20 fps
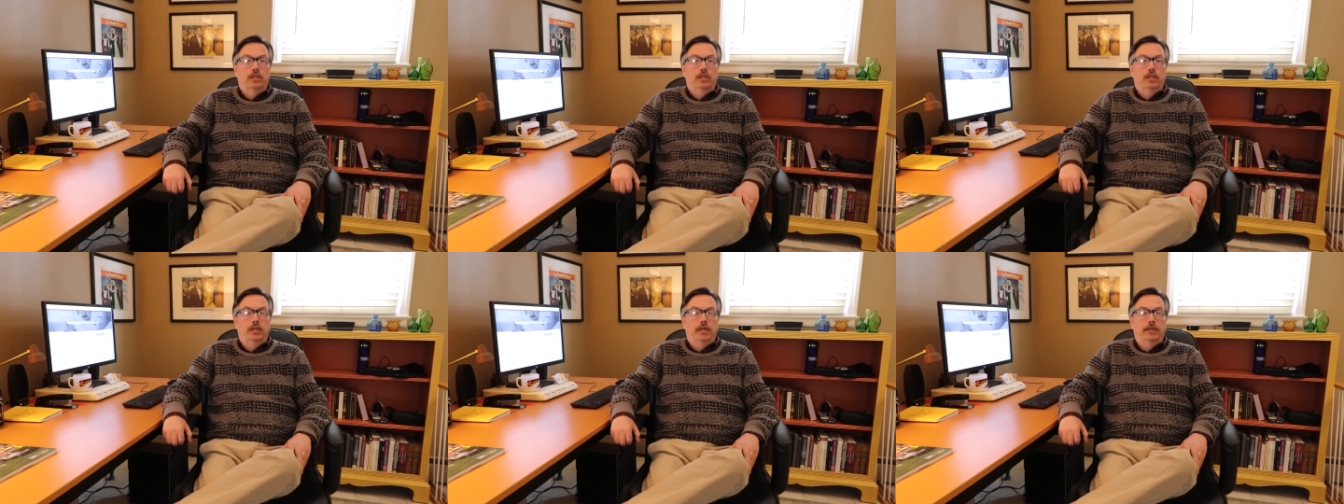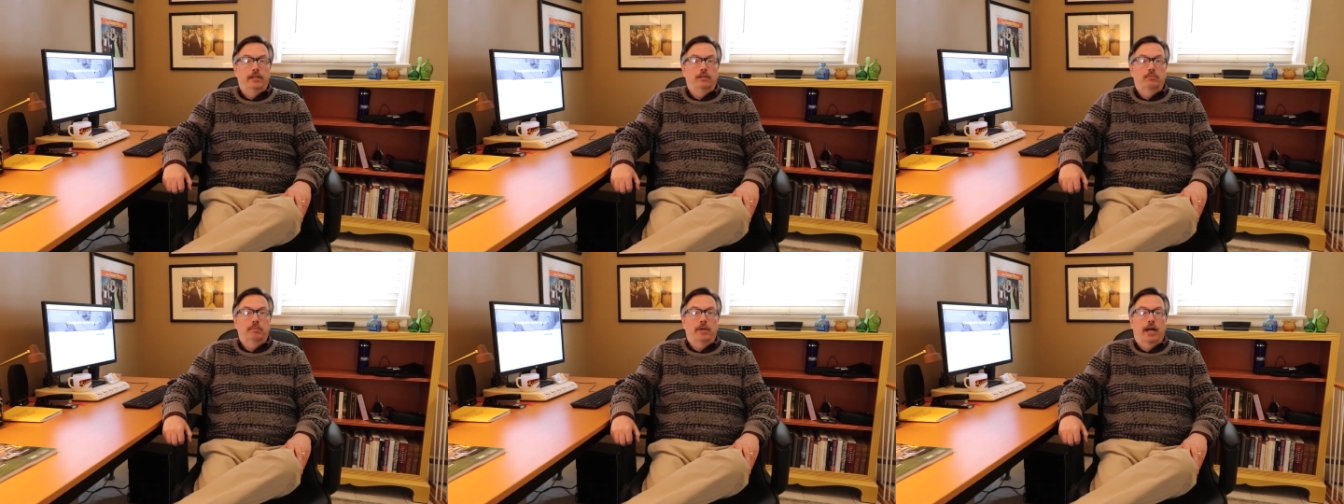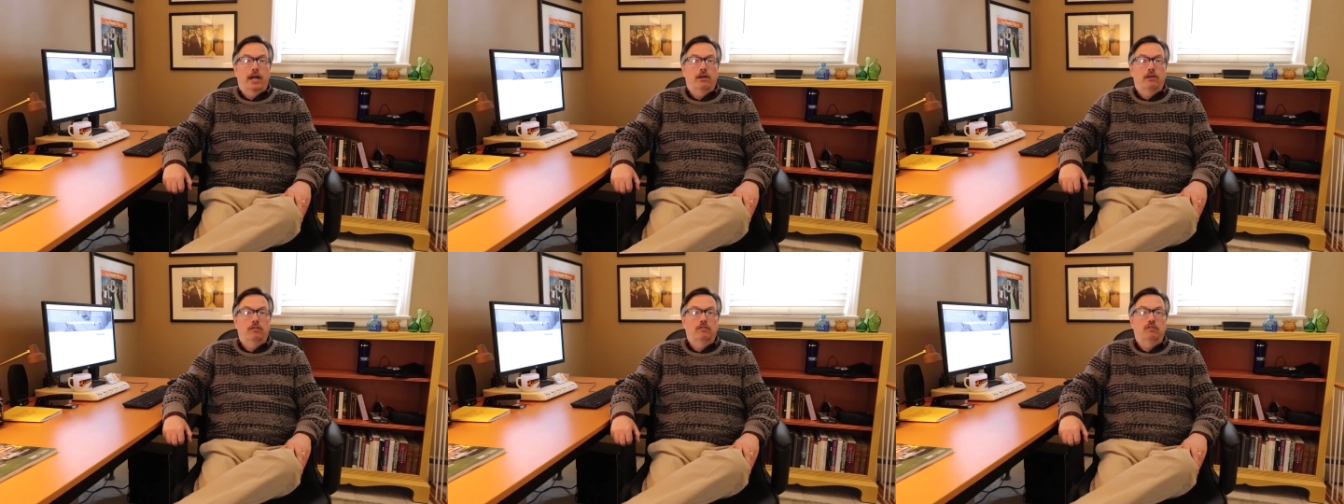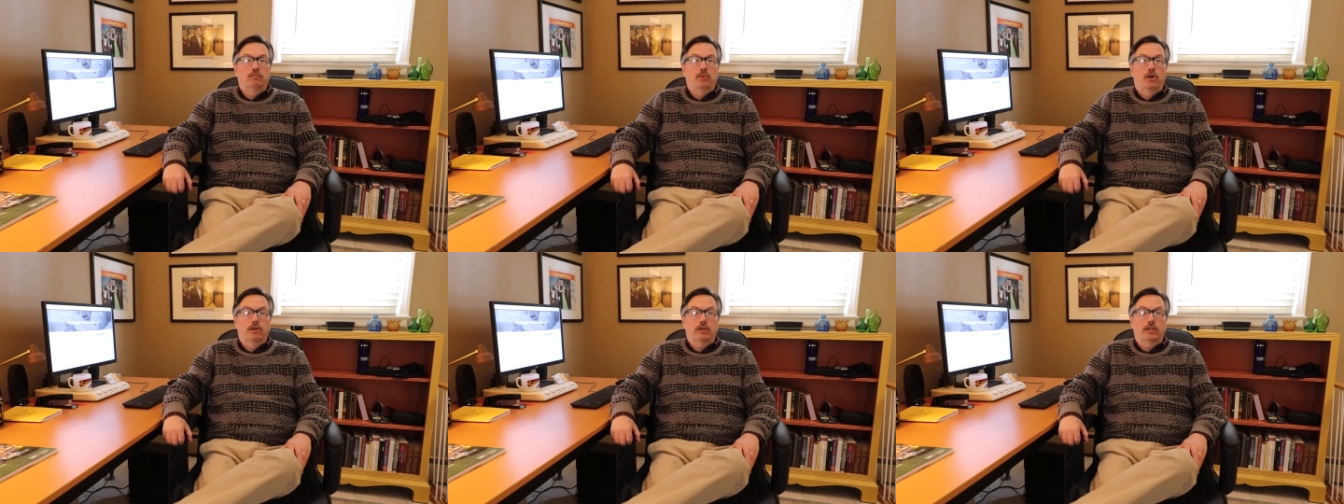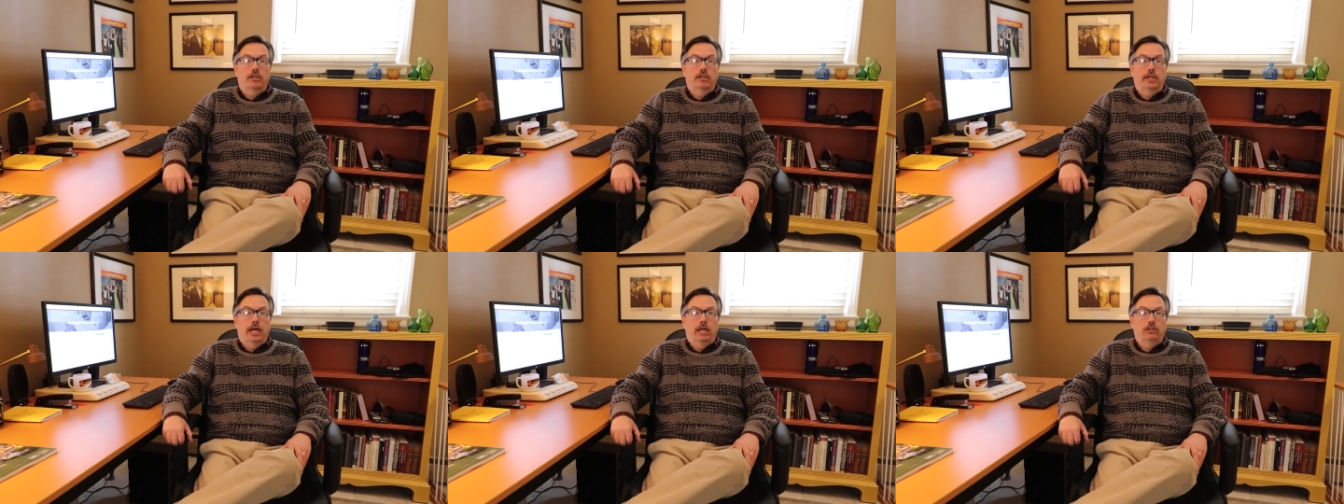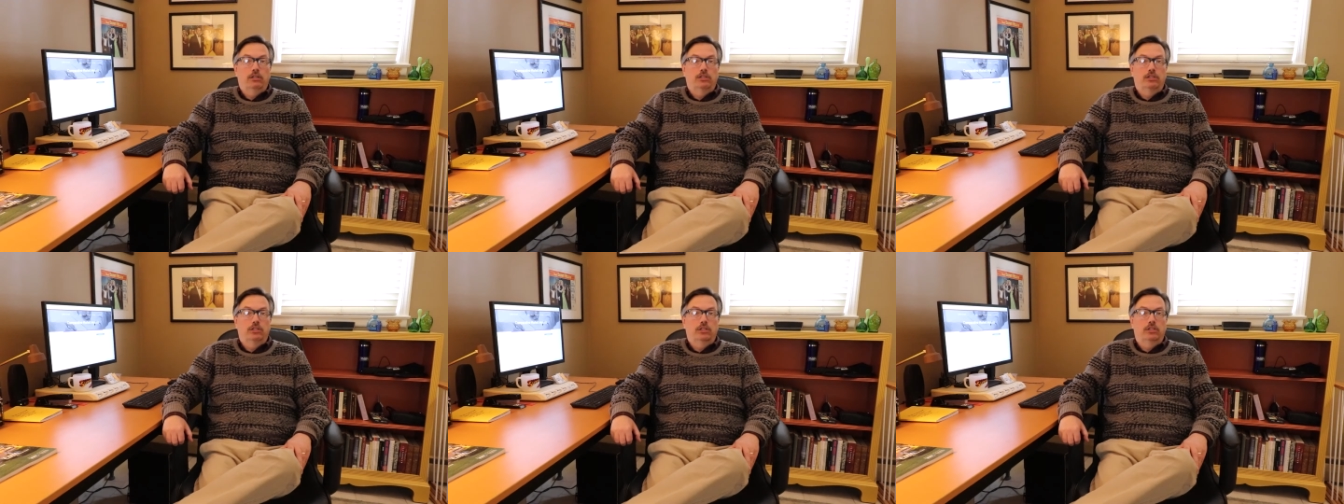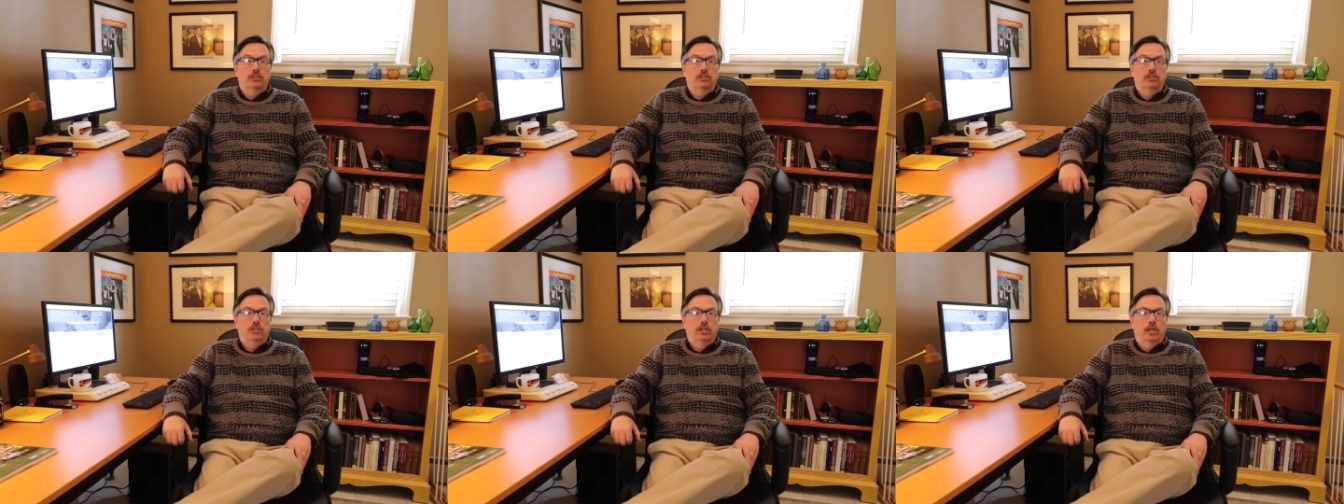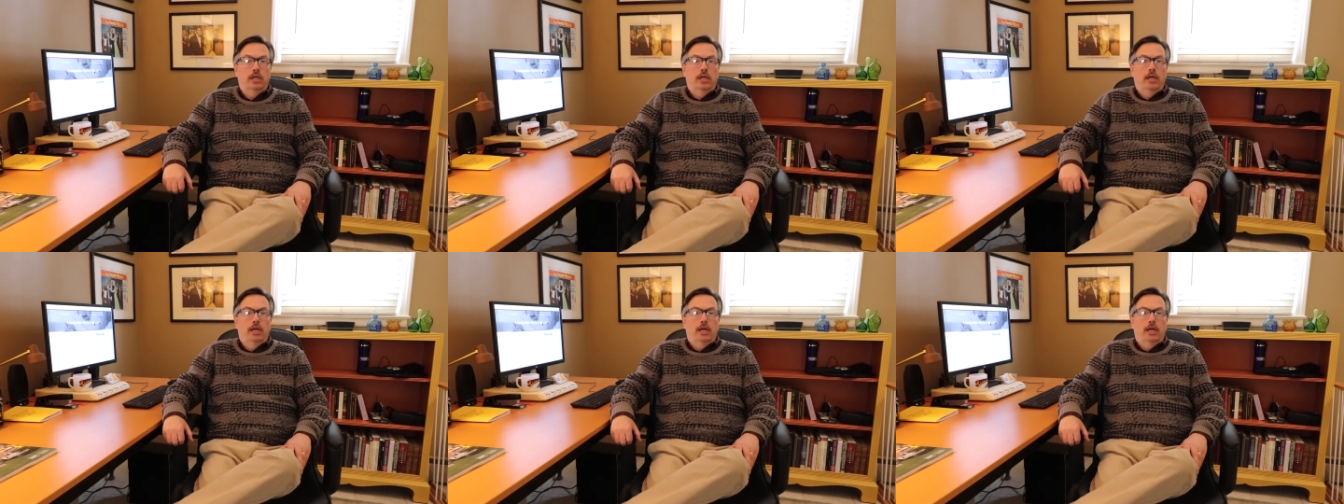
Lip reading: a comparative market analysis.